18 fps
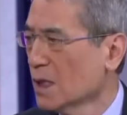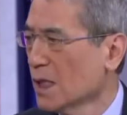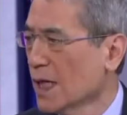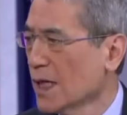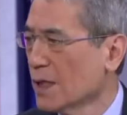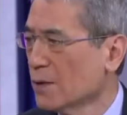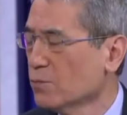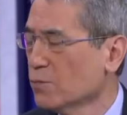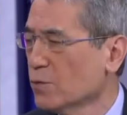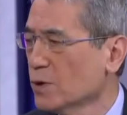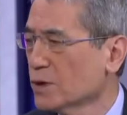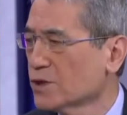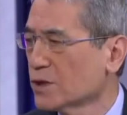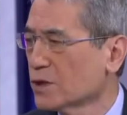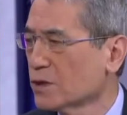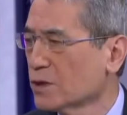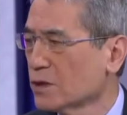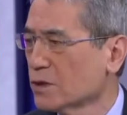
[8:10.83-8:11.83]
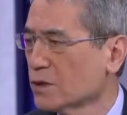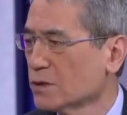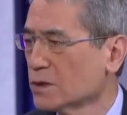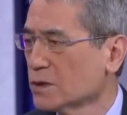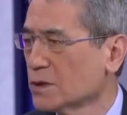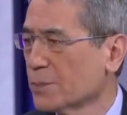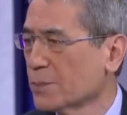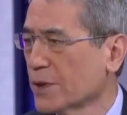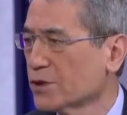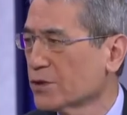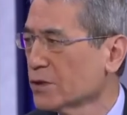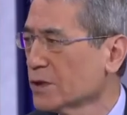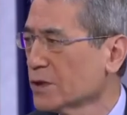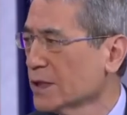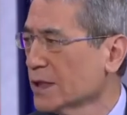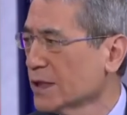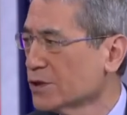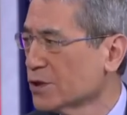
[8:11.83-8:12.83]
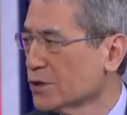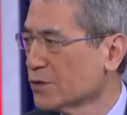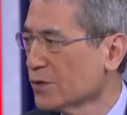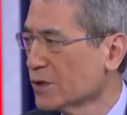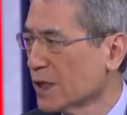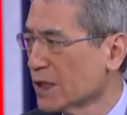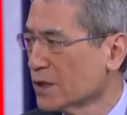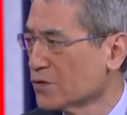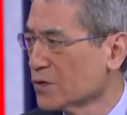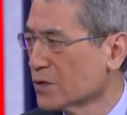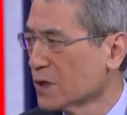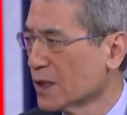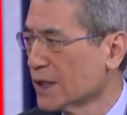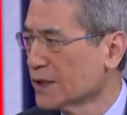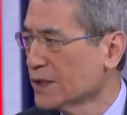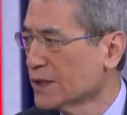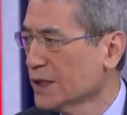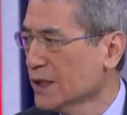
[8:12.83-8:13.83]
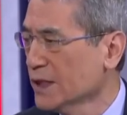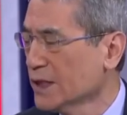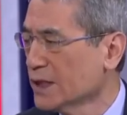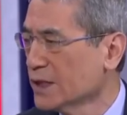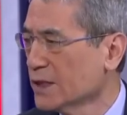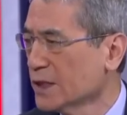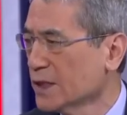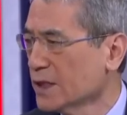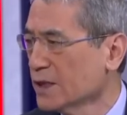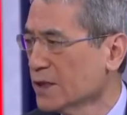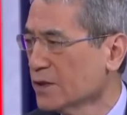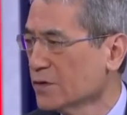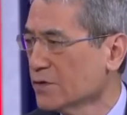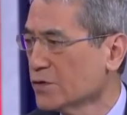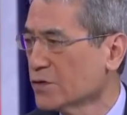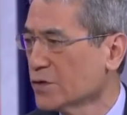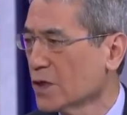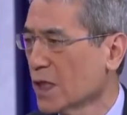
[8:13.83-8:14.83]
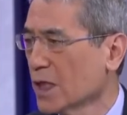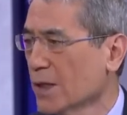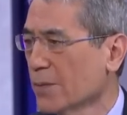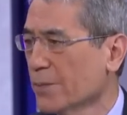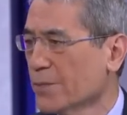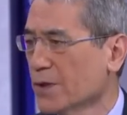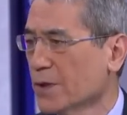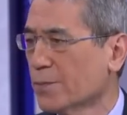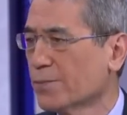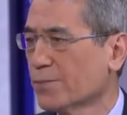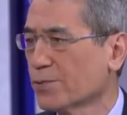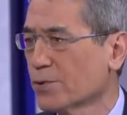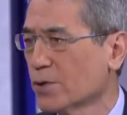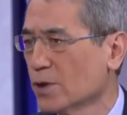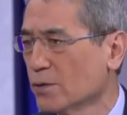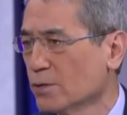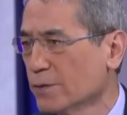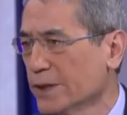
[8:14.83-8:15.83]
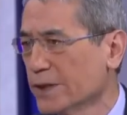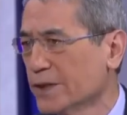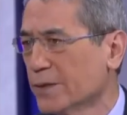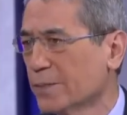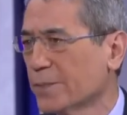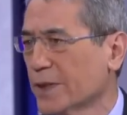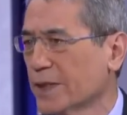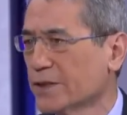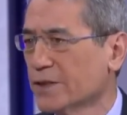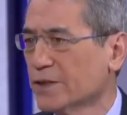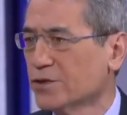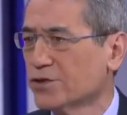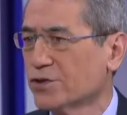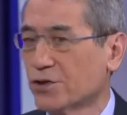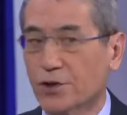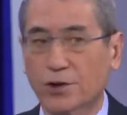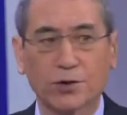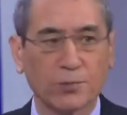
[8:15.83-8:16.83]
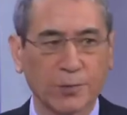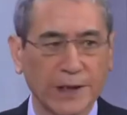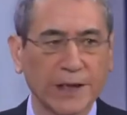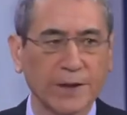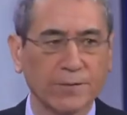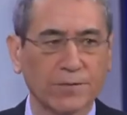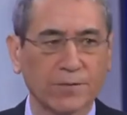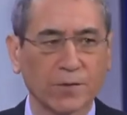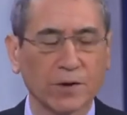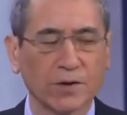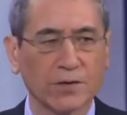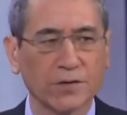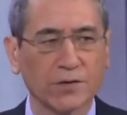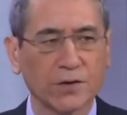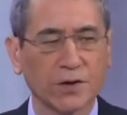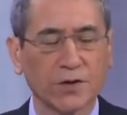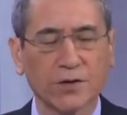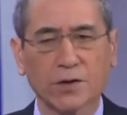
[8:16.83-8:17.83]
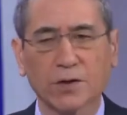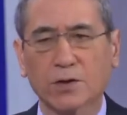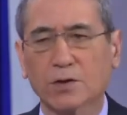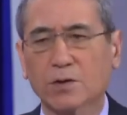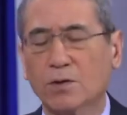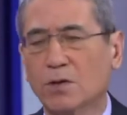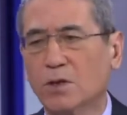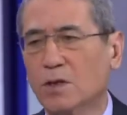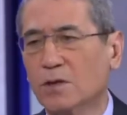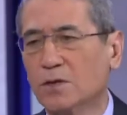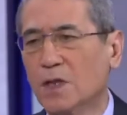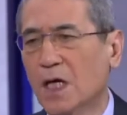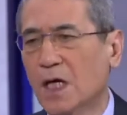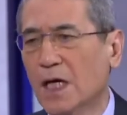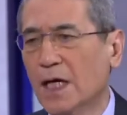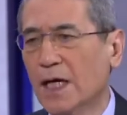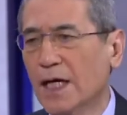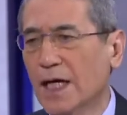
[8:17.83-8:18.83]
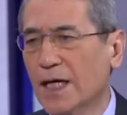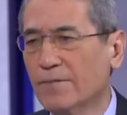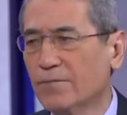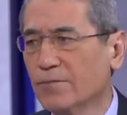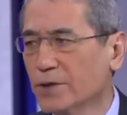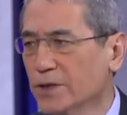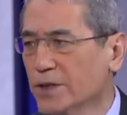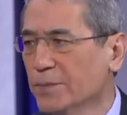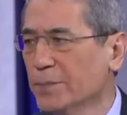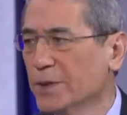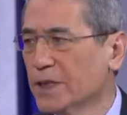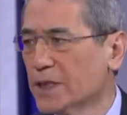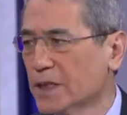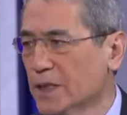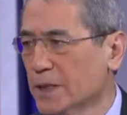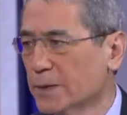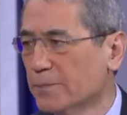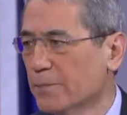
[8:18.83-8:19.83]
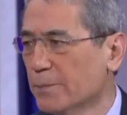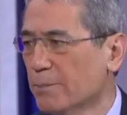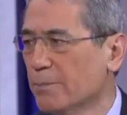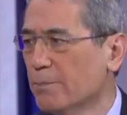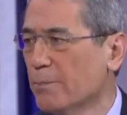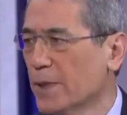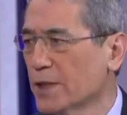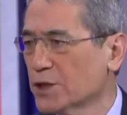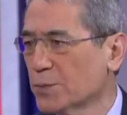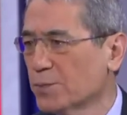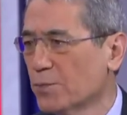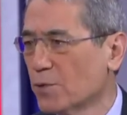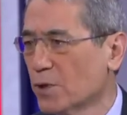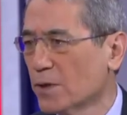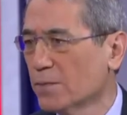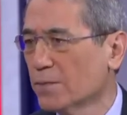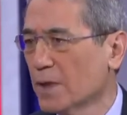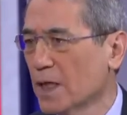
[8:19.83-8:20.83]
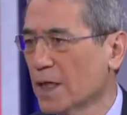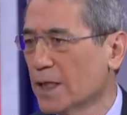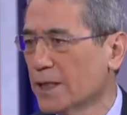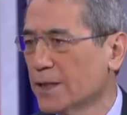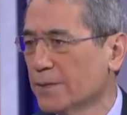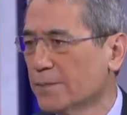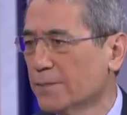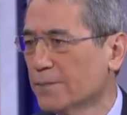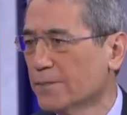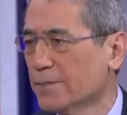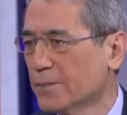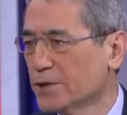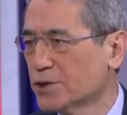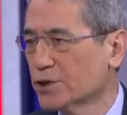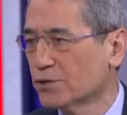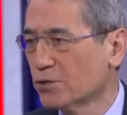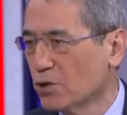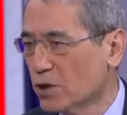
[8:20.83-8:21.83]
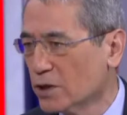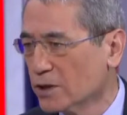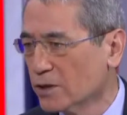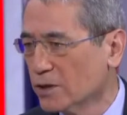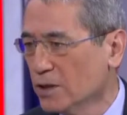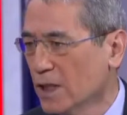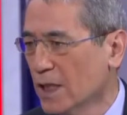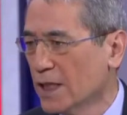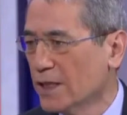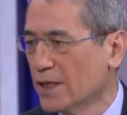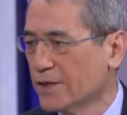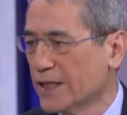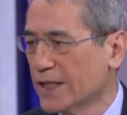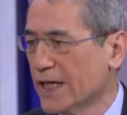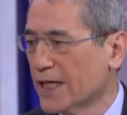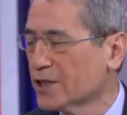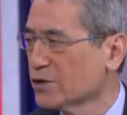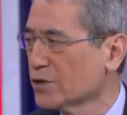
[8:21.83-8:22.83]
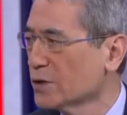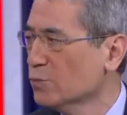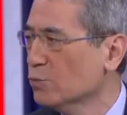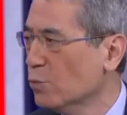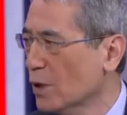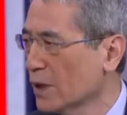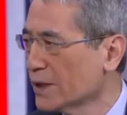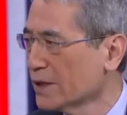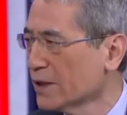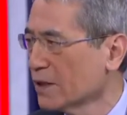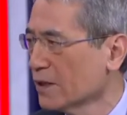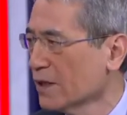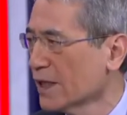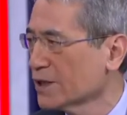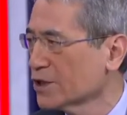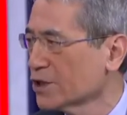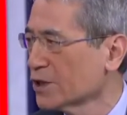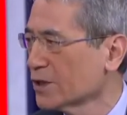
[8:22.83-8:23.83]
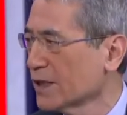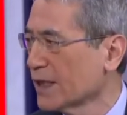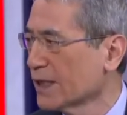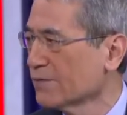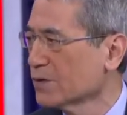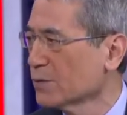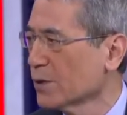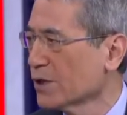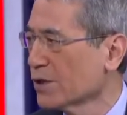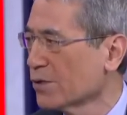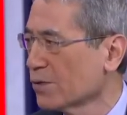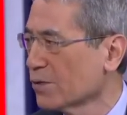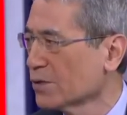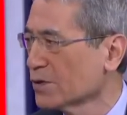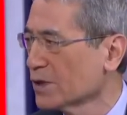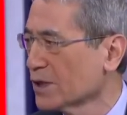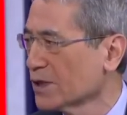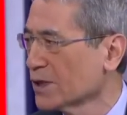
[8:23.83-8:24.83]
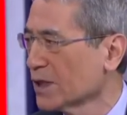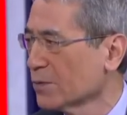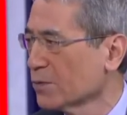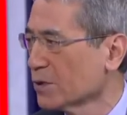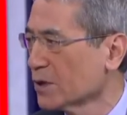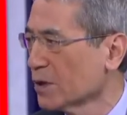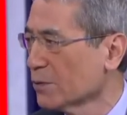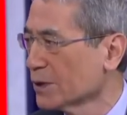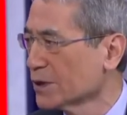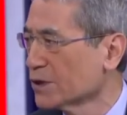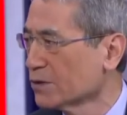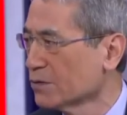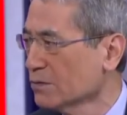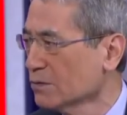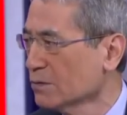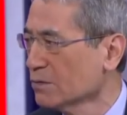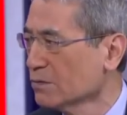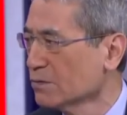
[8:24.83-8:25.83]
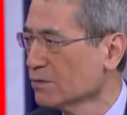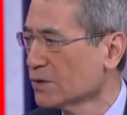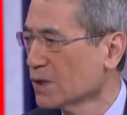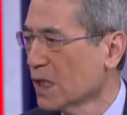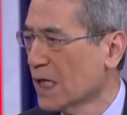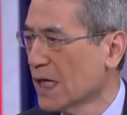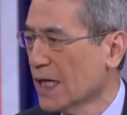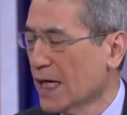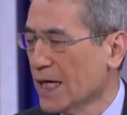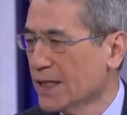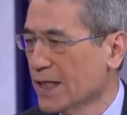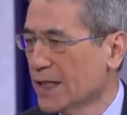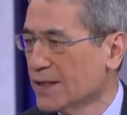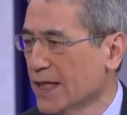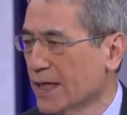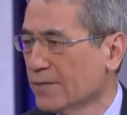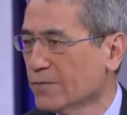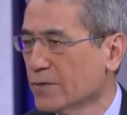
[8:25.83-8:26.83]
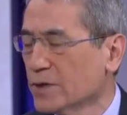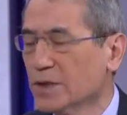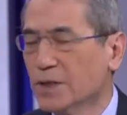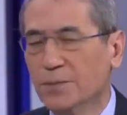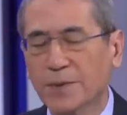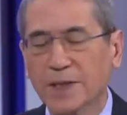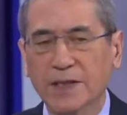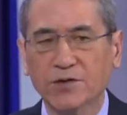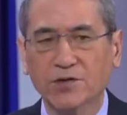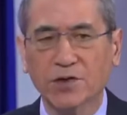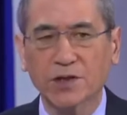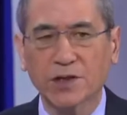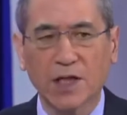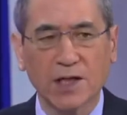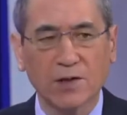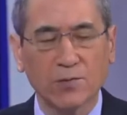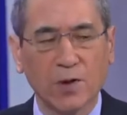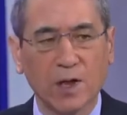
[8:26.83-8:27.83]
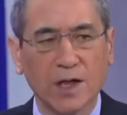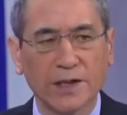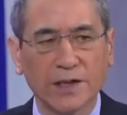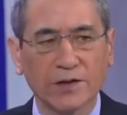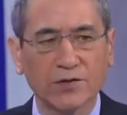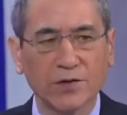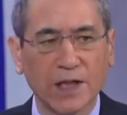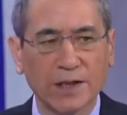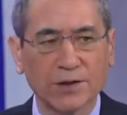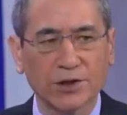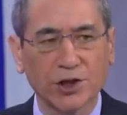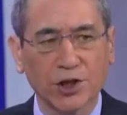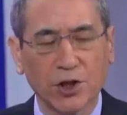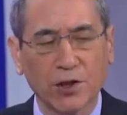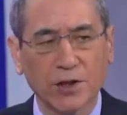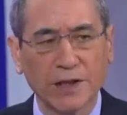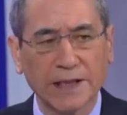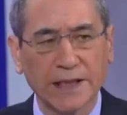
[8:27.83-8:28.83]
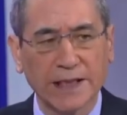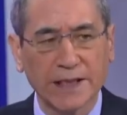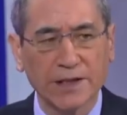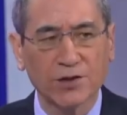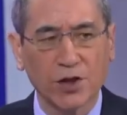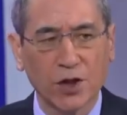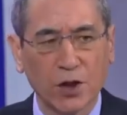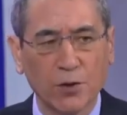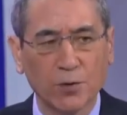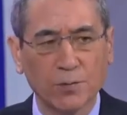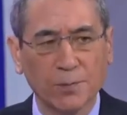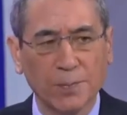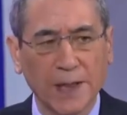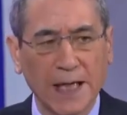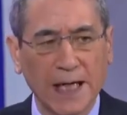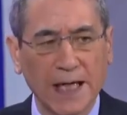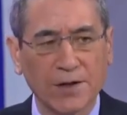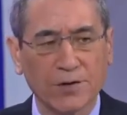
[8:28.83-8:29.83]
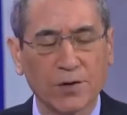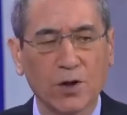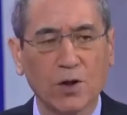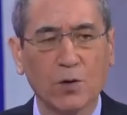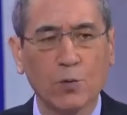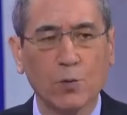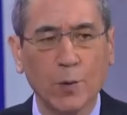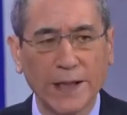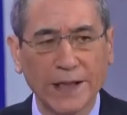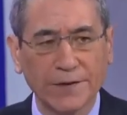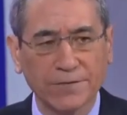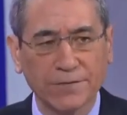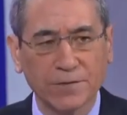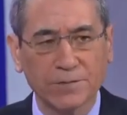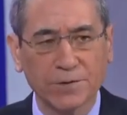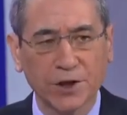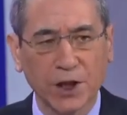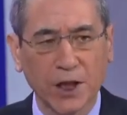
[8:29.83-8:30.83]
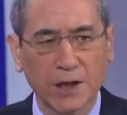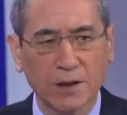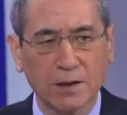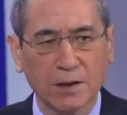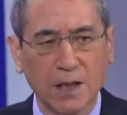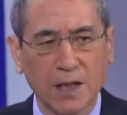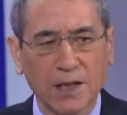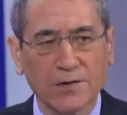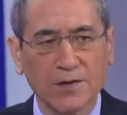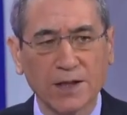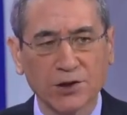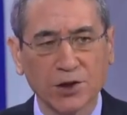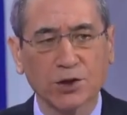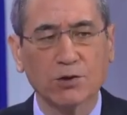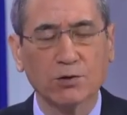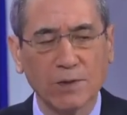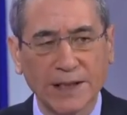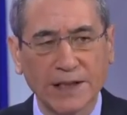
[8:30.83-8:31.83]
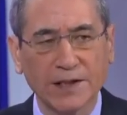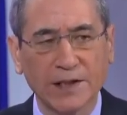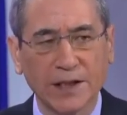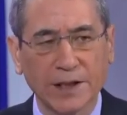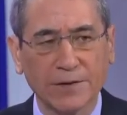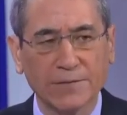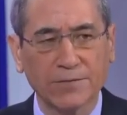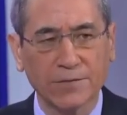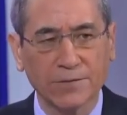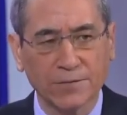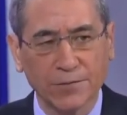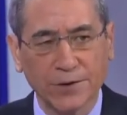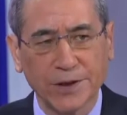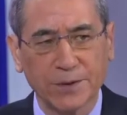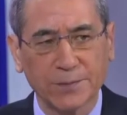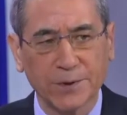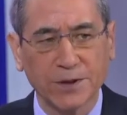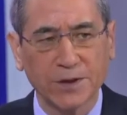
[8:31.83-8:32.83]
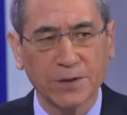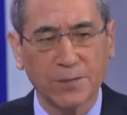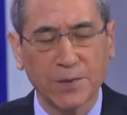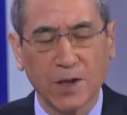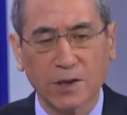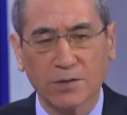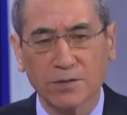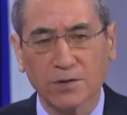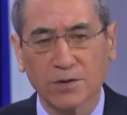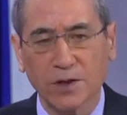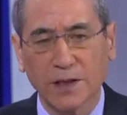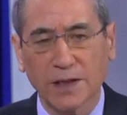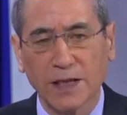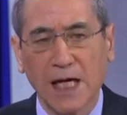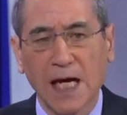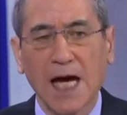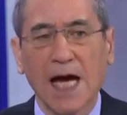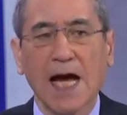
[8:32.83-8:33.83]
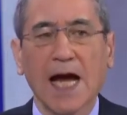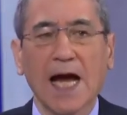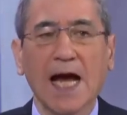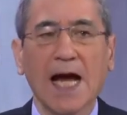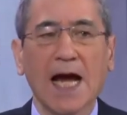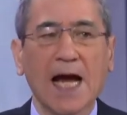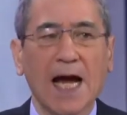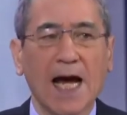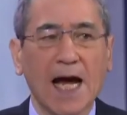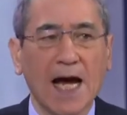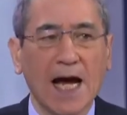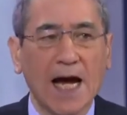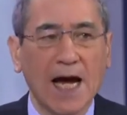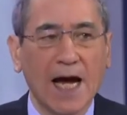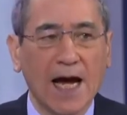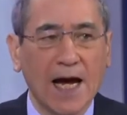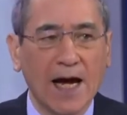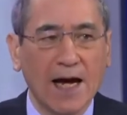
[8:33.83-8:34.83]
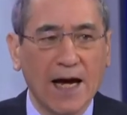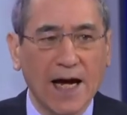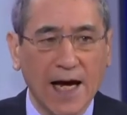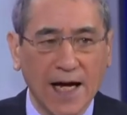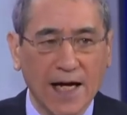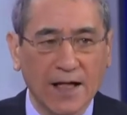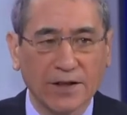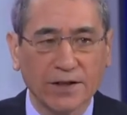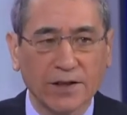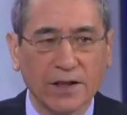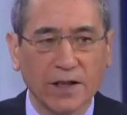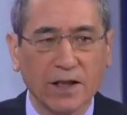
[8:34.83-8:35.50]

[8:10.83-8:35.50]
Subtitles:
And what's occurred, especially in 2019, is the pro-independence, the green forces as they're called, have really become much more stronger. They actually won an election that everyone thought that they were going to lose. And that really means that Taiwan is now charting its own path away from China. That's a great thing for freedom and democracy. And